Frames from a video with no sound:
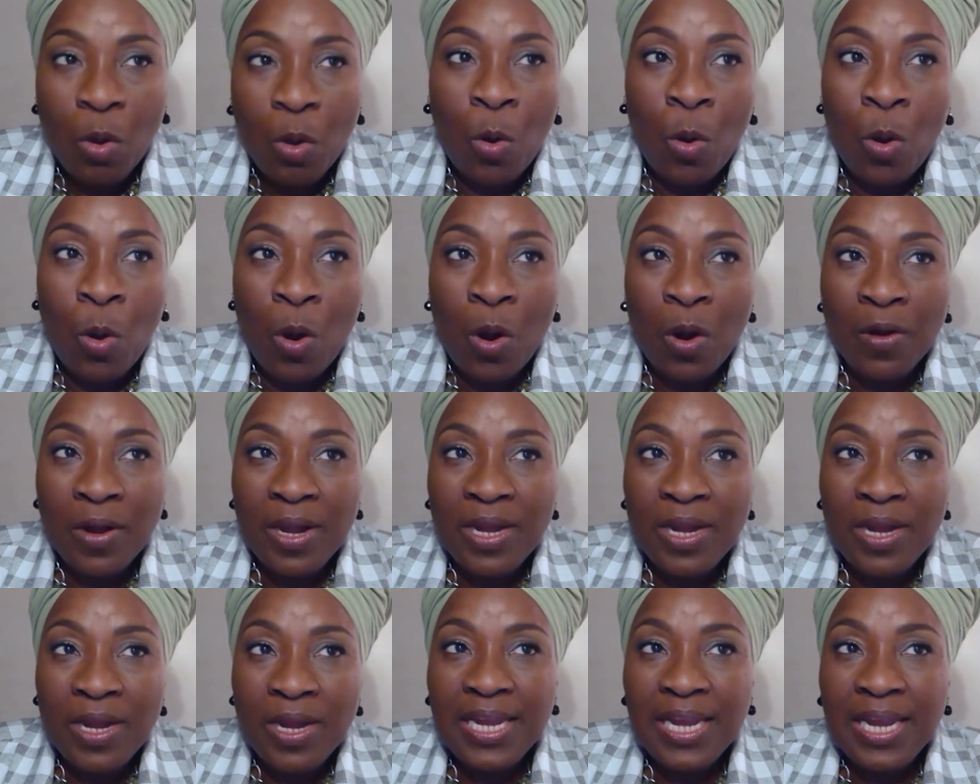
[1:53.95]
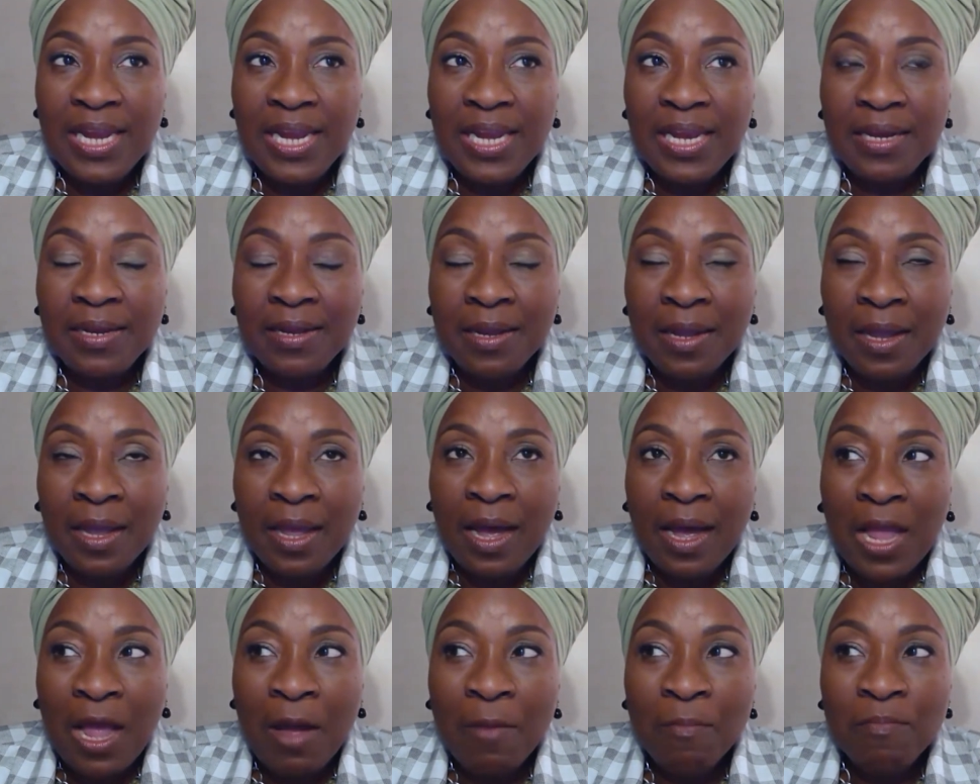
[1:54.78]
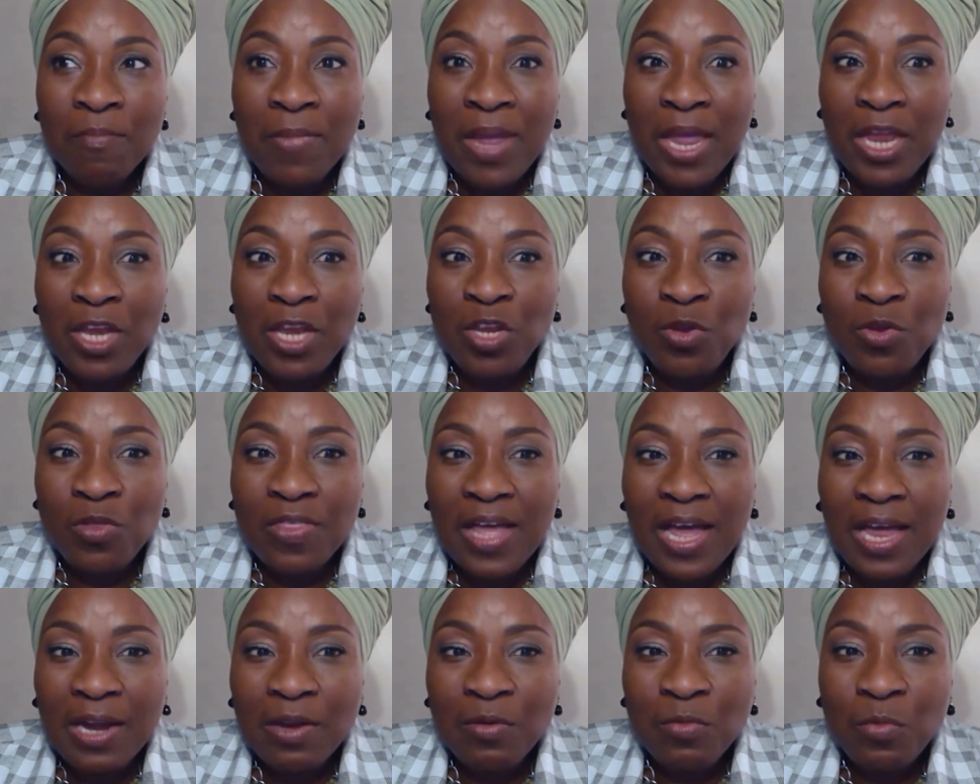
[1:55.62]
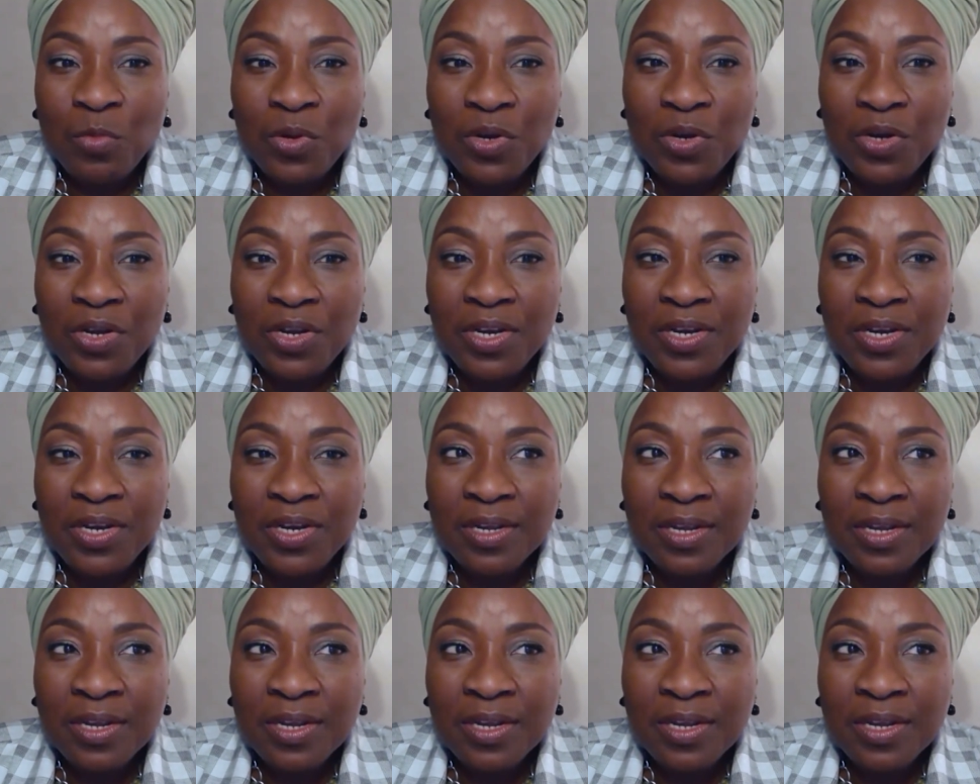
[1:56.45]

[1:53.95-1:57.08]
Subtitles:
or indeed a menu that would